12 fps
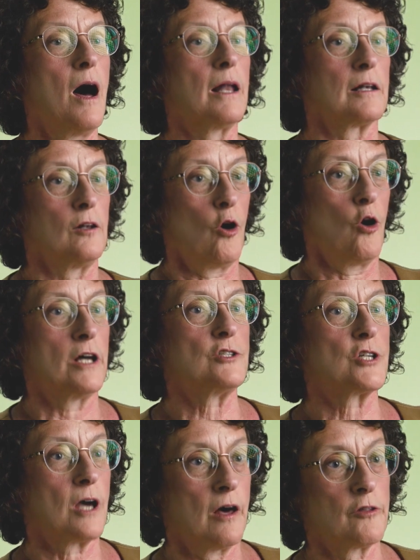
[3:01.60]
model
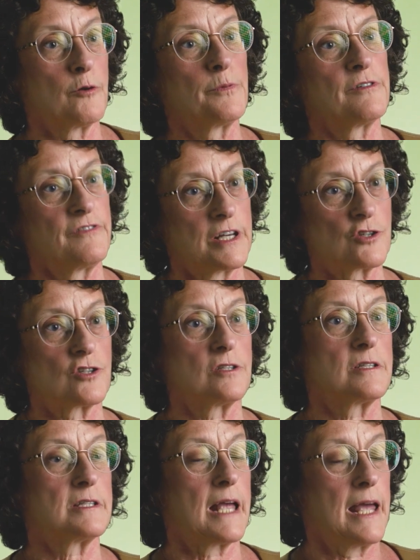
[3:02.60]
onto other
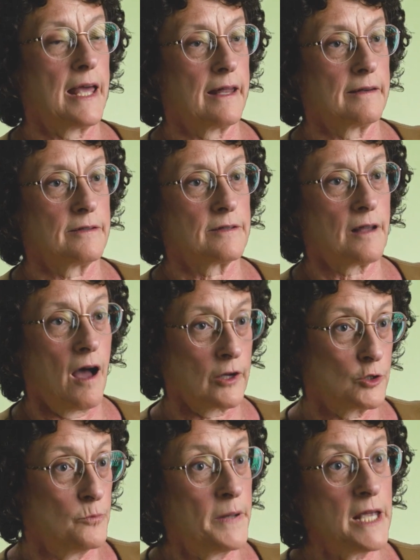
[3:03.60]
professions and
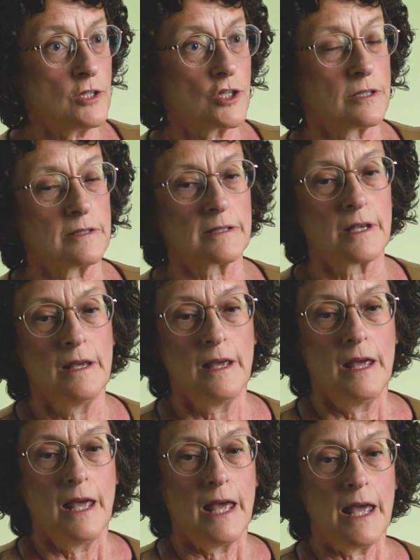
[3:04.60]
occupations,
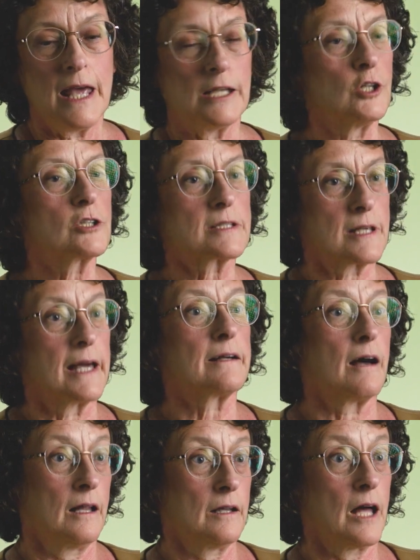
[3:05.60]
it looks
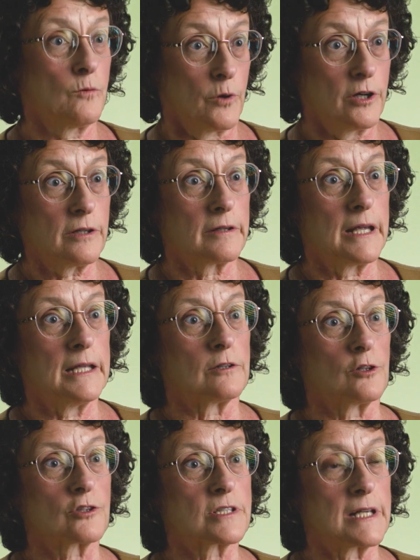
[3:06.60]
like a lot of work.
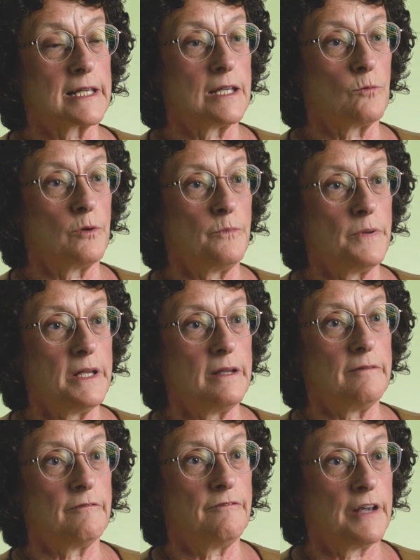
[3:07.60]
It looks like it would
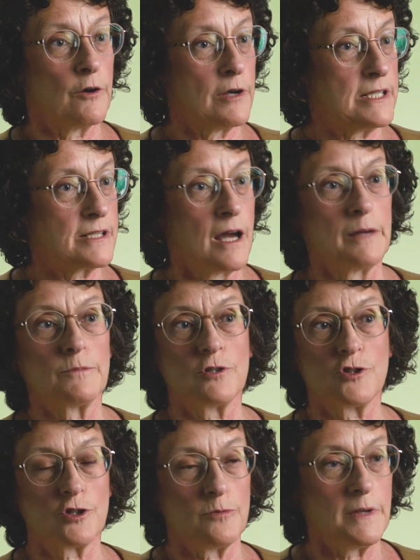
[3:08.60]
be very
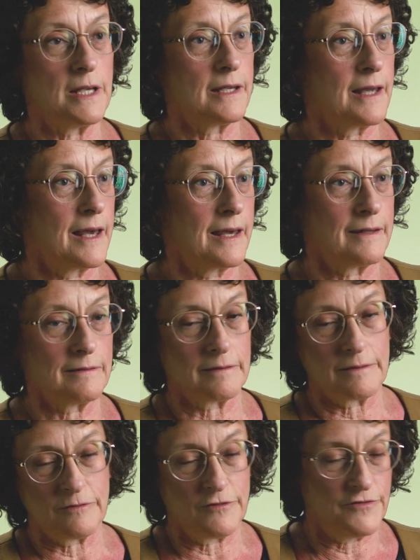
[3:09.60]
time-consuming
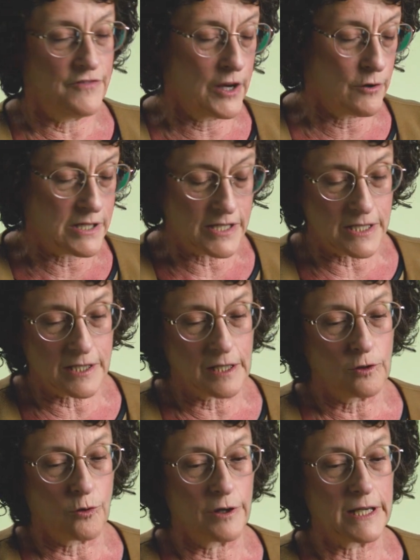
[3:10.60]
and very
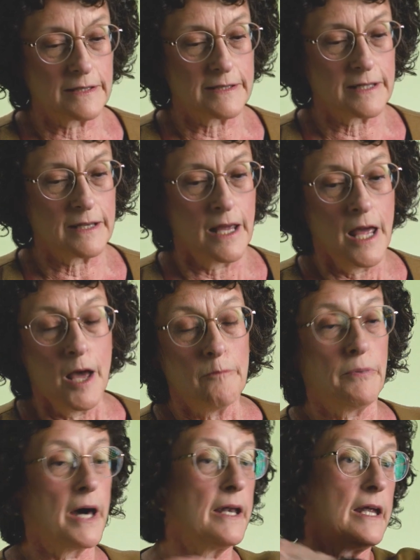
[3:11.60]
detail-oriented.
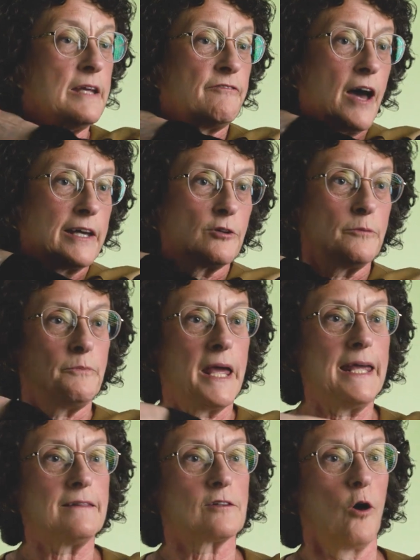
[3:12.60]
But if I could
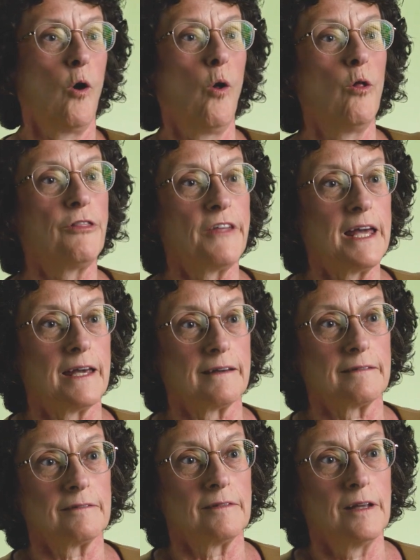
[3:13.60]
paint the whole
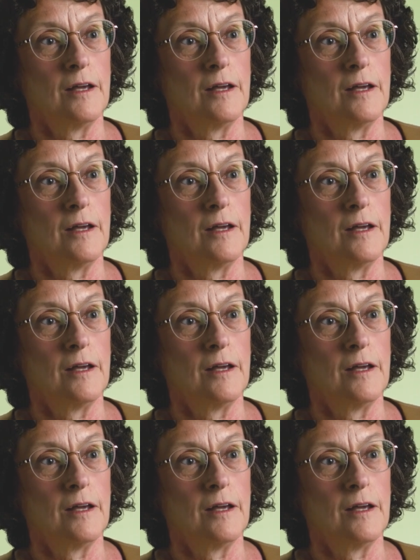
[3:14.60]
thing